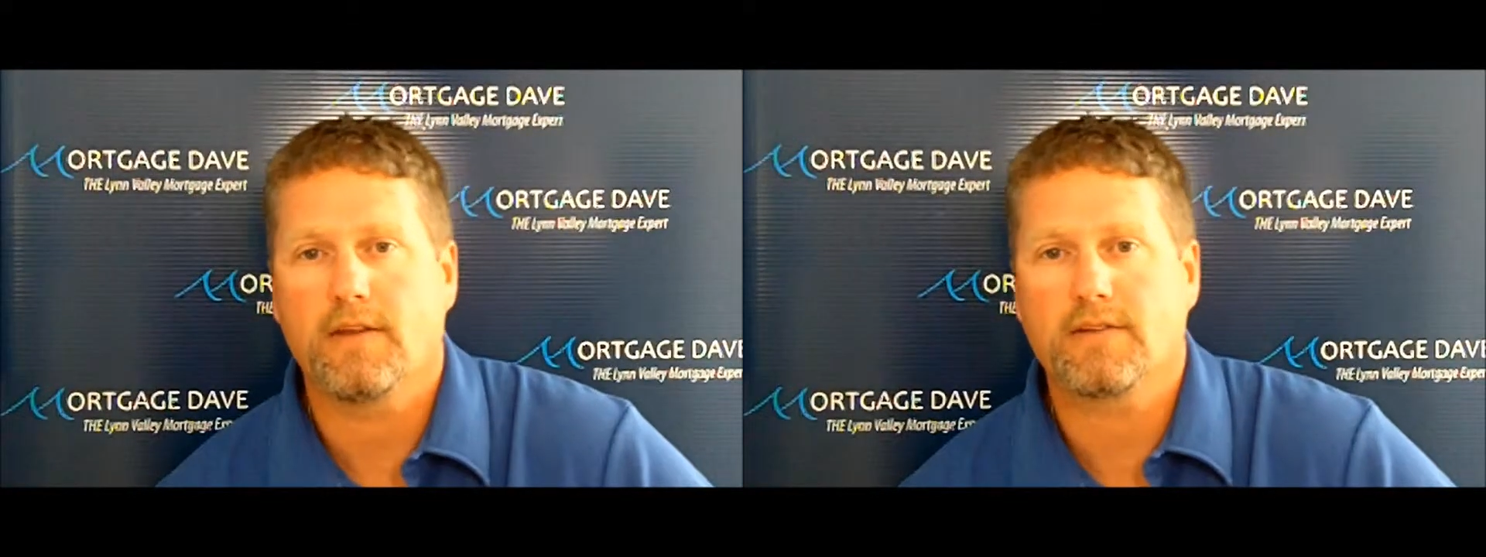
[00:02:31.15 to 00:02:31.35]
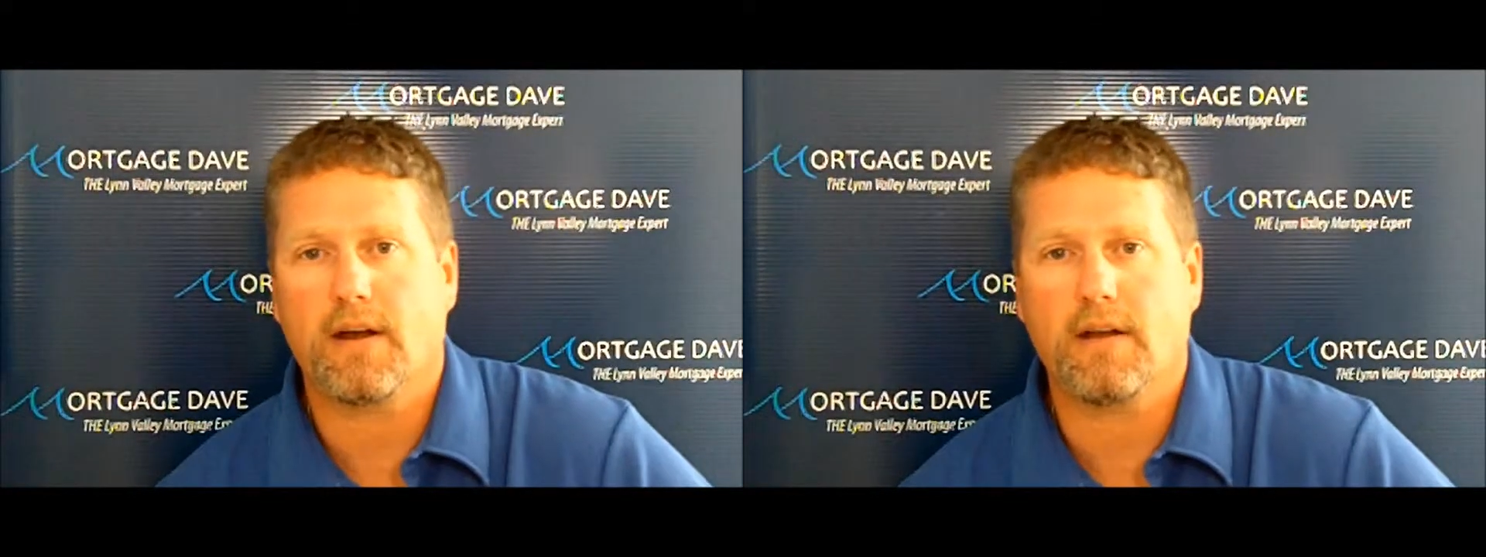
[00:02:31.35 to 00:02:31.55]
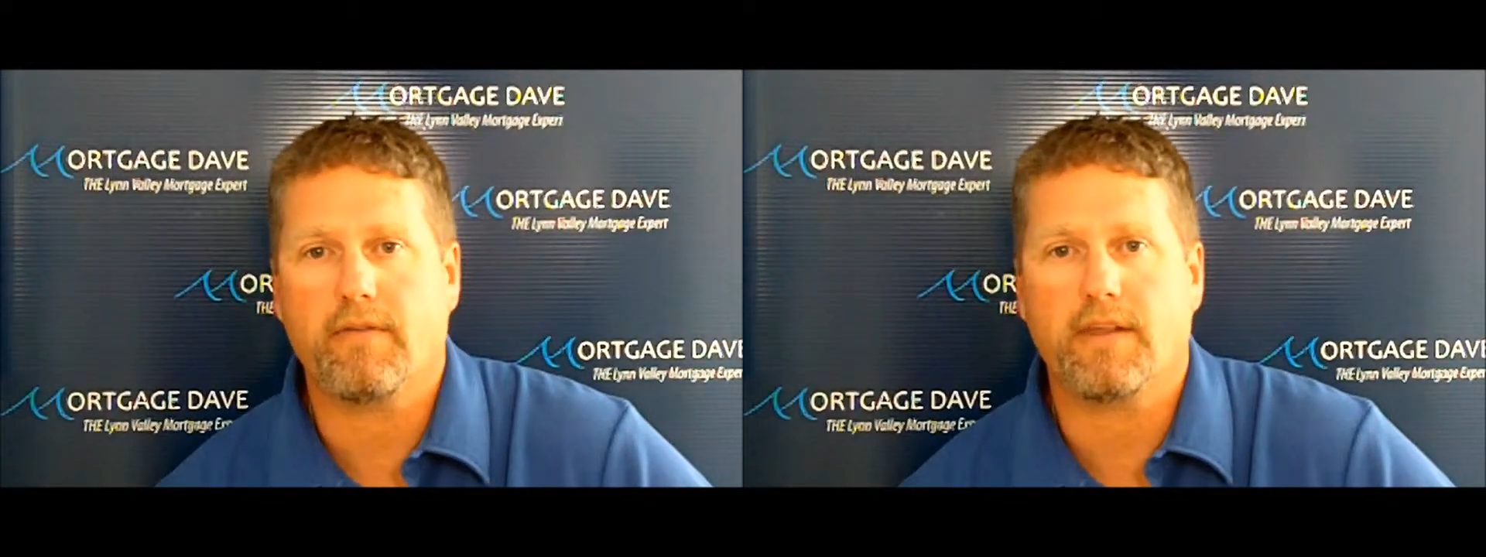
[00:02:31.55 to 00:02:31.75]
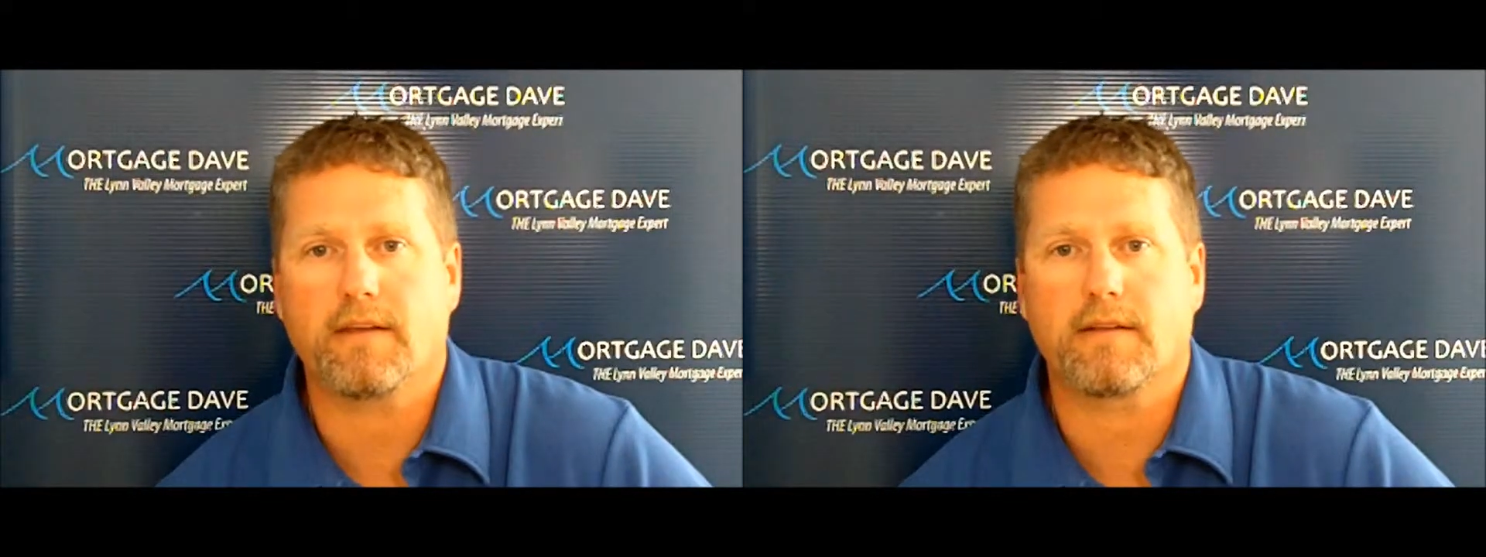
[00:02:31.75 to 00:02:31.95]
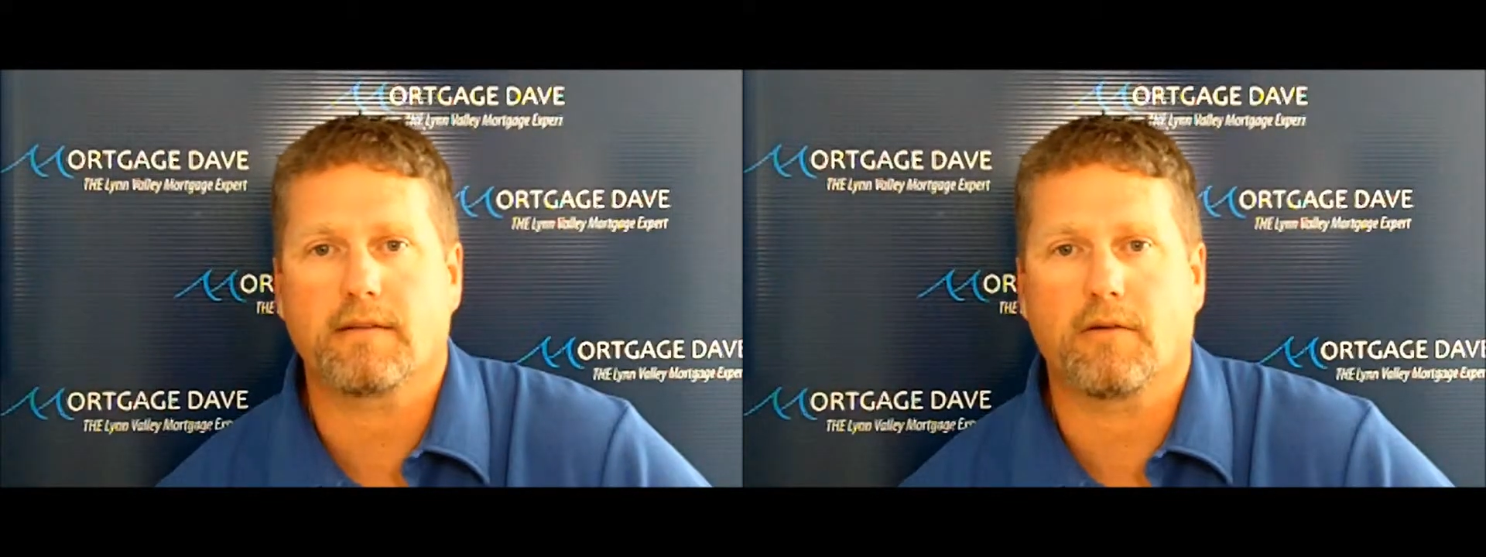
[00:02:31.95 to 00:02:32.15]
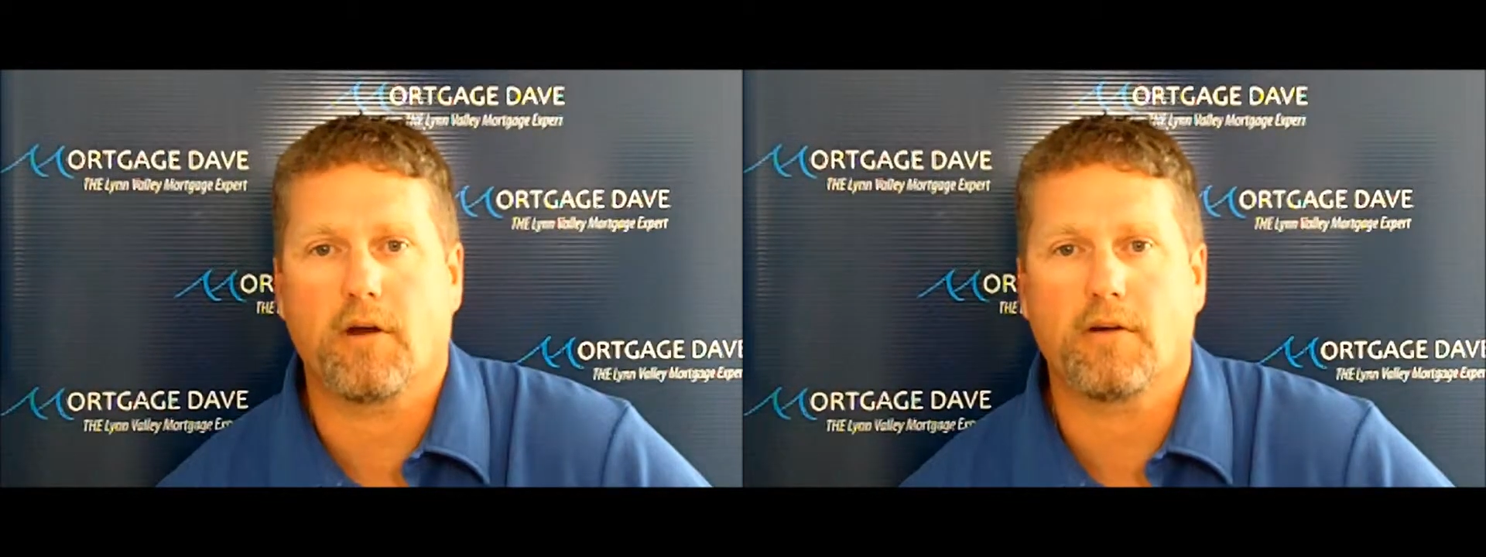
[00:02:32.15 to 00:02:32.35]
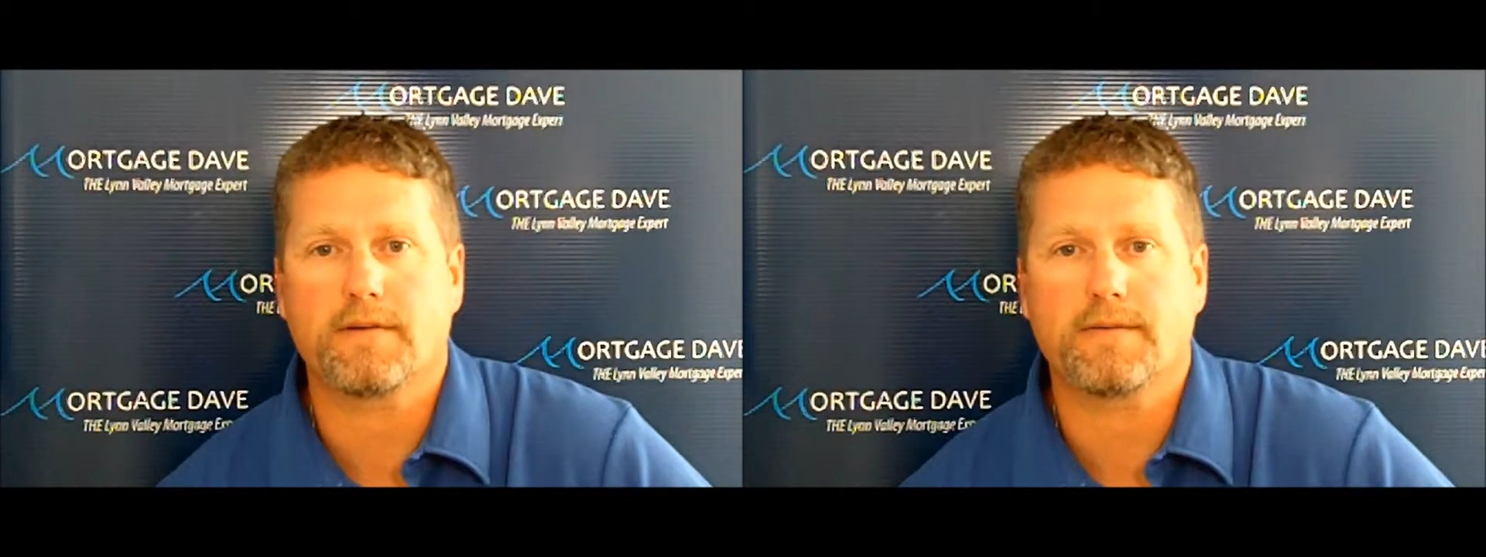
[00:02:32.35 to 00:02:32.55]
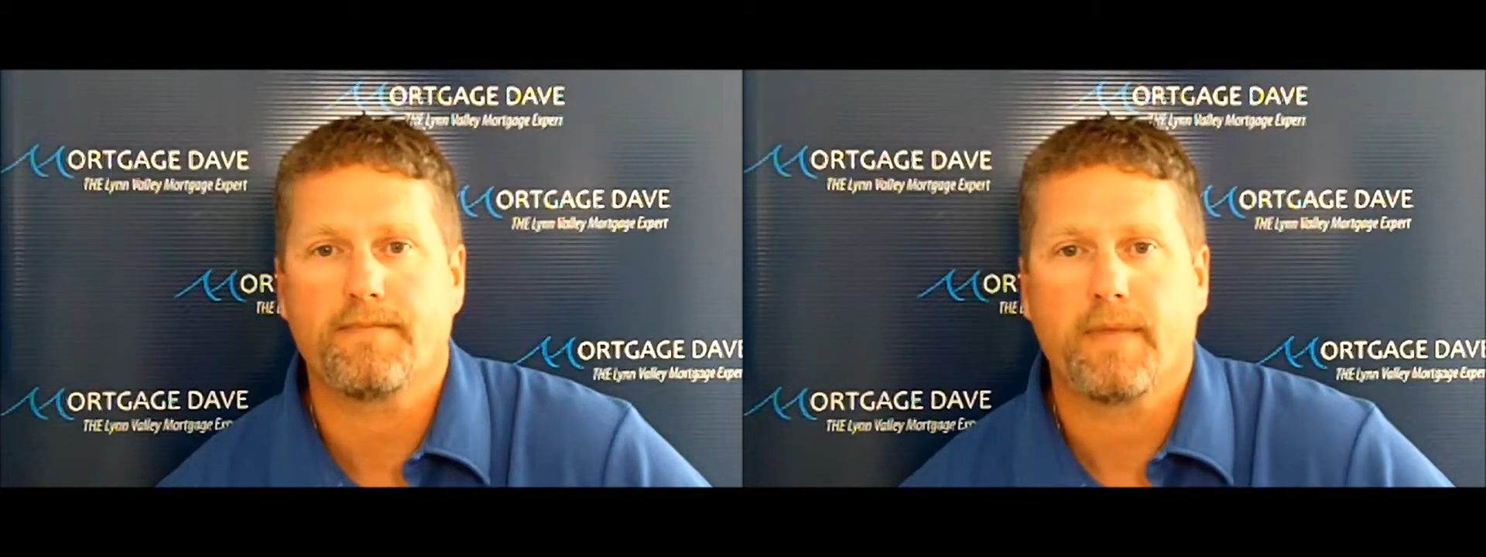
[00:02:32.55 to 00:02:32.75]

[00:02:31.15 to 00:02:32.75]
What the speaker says: You sign everything with the lawyers,